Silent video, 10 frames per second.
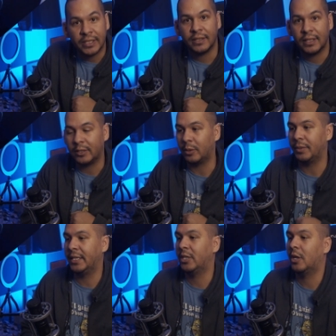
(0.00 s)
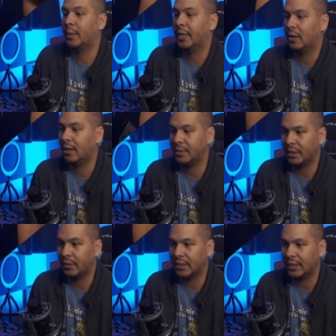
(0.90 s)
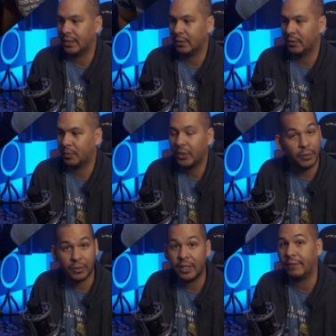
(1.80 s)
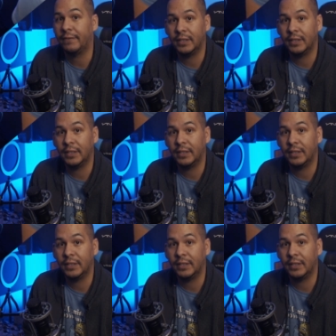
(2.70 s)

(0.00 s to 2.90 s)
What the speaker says: a little bit, on my arms. It was pretty rough.